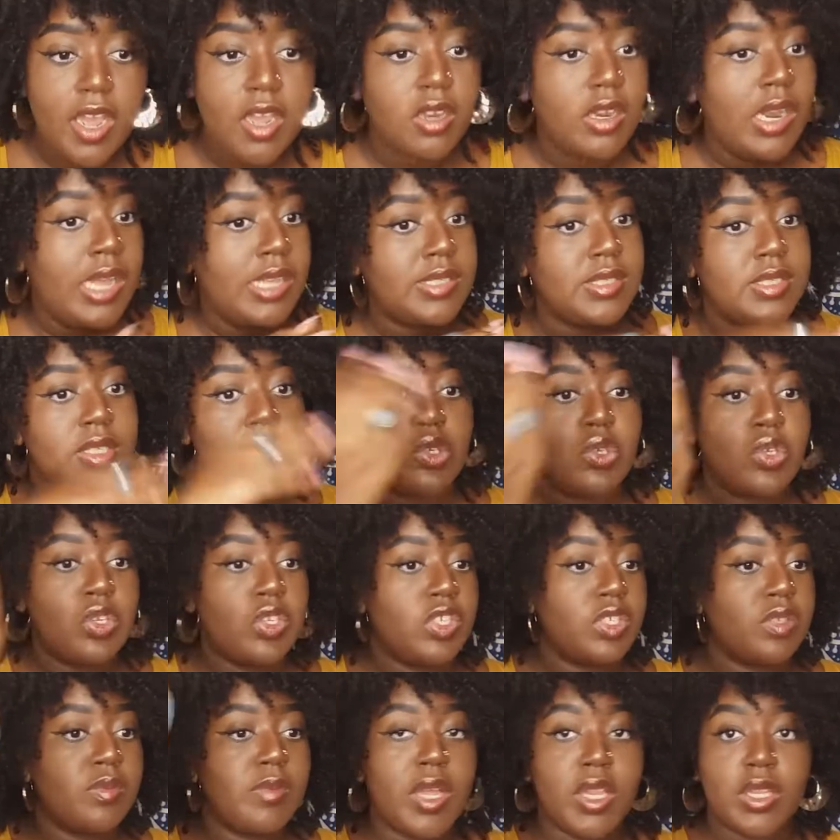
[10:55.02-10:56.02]
that's it. You
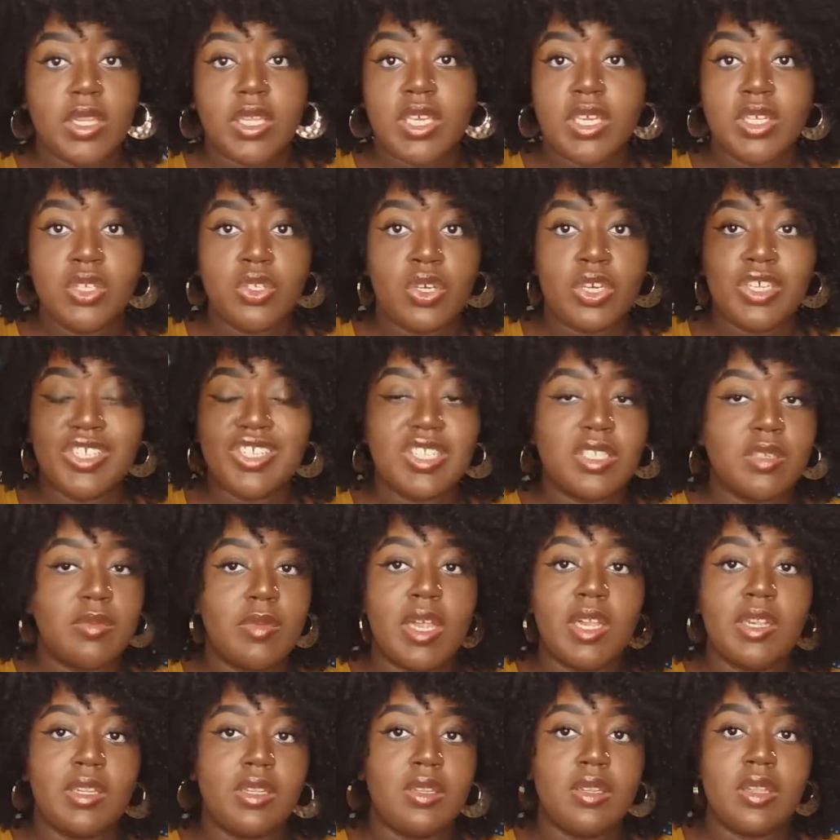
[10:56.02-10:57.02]
can smell
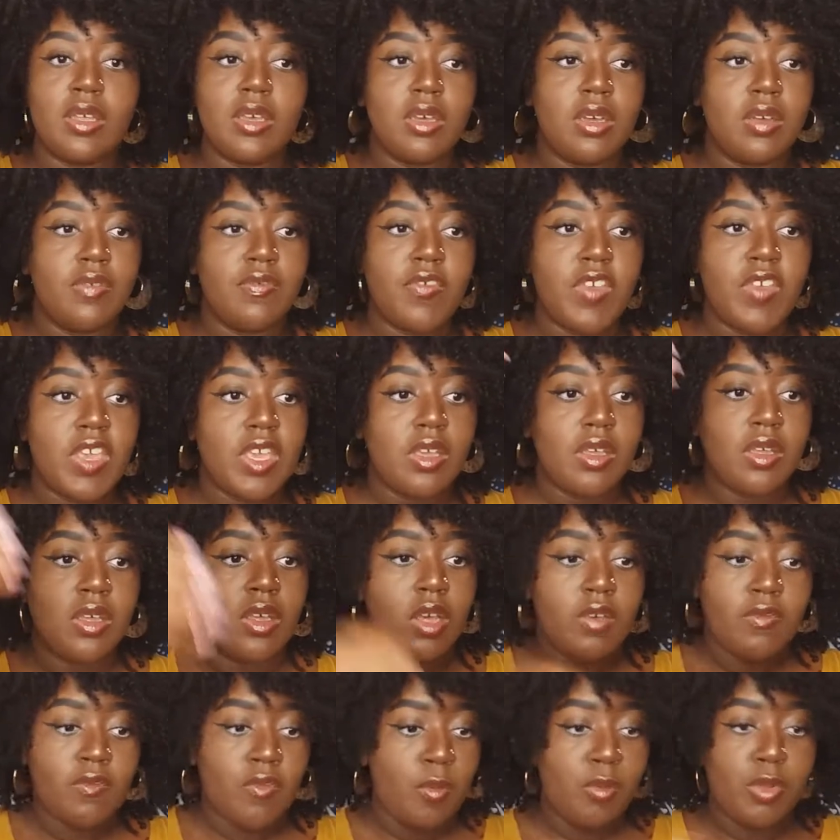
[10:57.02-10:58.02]
the thing
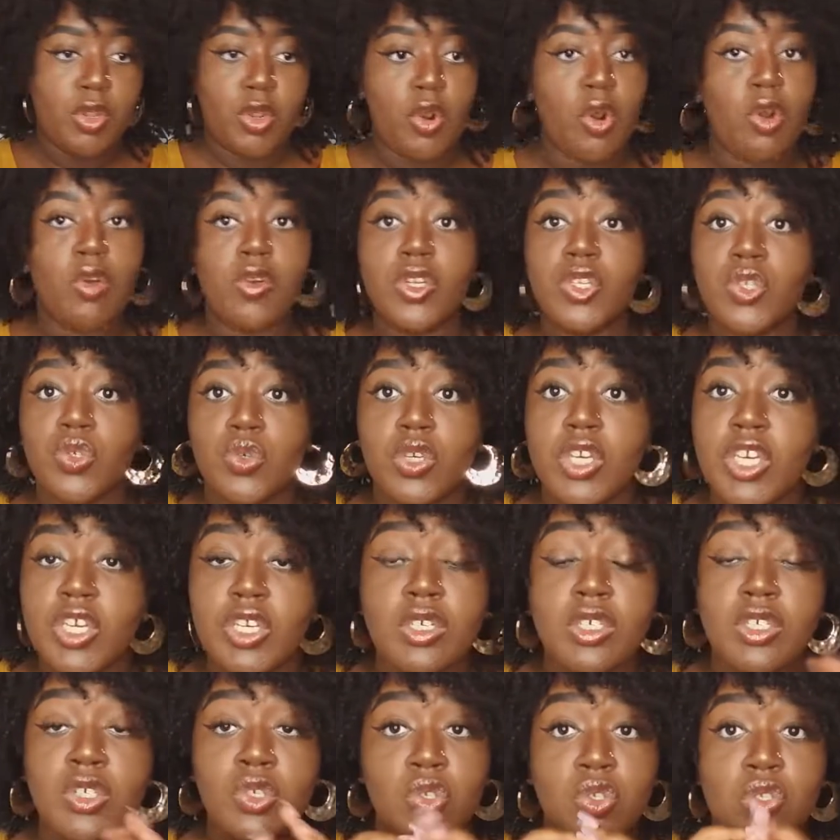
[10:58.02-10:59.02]
from the corridor.
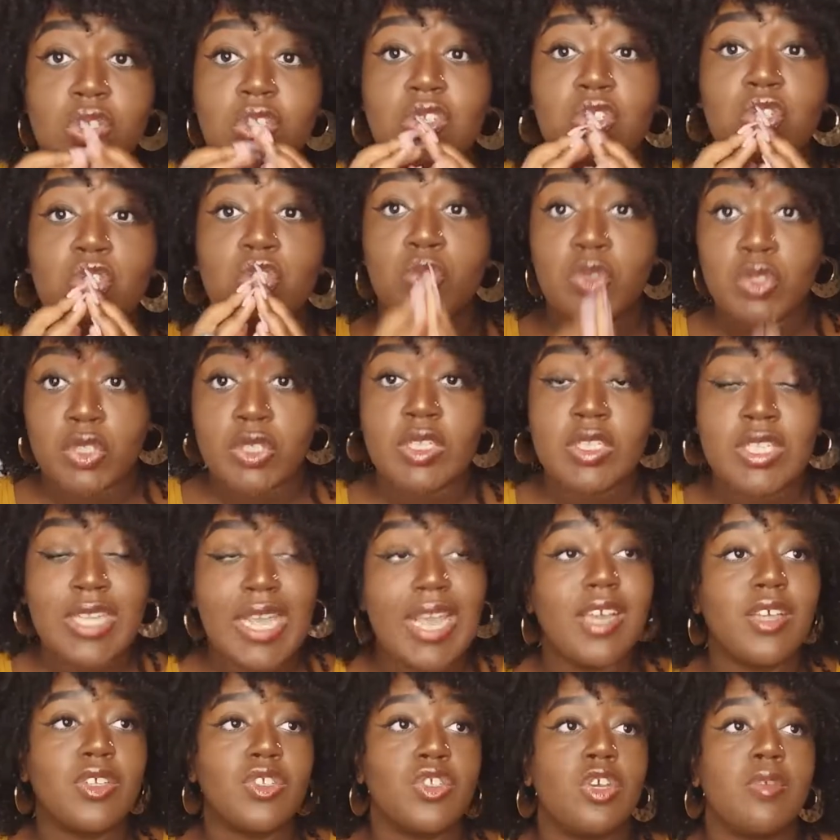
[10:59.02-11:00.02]
It used to
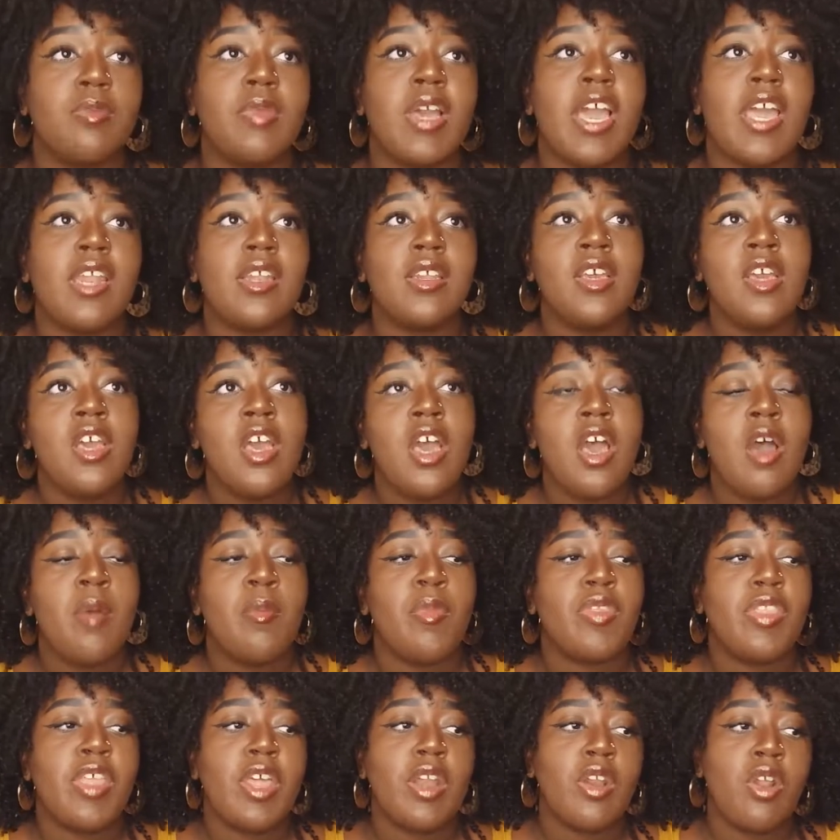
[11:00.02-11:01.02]
stink so bad.
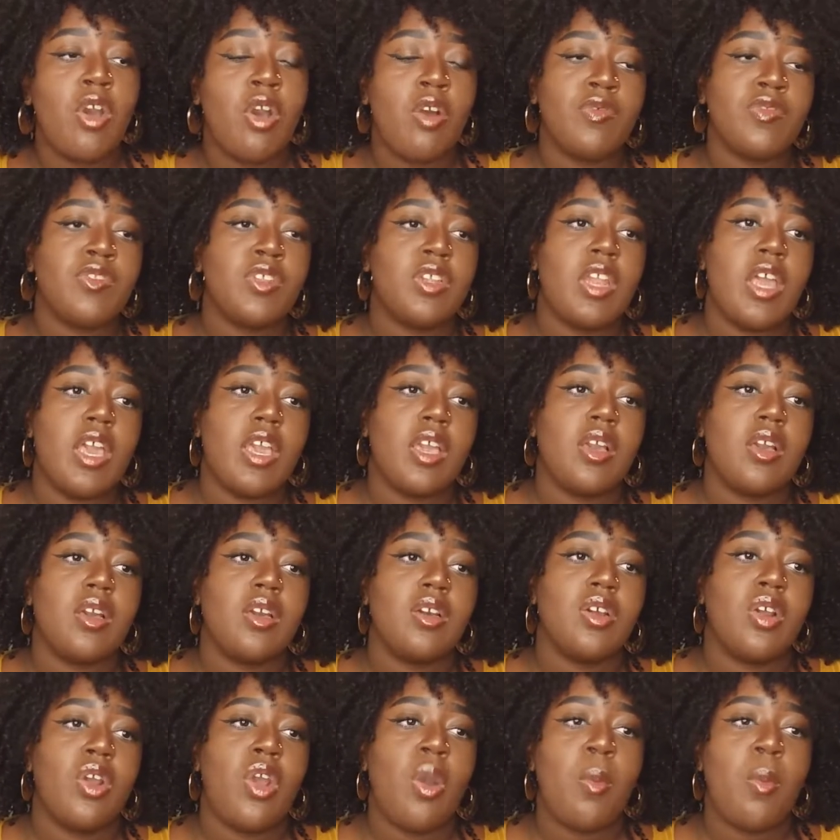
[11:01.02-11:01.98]
But then after like a